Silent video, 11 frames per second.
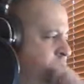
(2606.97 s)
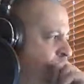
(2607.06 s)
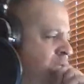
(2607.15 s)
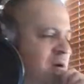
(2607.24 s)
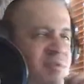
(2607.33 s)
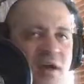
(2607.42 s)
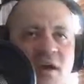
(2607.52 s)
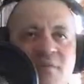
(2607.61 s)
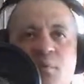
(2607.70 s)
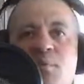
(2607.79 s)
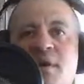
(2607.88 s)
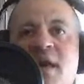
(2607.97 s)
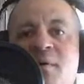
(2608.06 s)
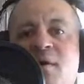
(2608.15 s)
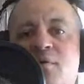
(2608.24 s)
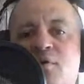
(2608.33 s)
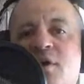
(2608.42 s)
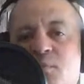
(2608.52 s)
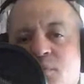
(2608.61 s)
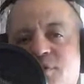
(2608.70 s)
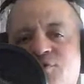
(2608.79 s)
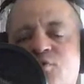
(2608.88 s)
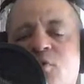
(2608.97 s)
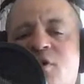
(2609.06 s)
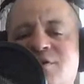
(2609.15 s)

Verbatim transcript: where I thought everyone came out looking really strong,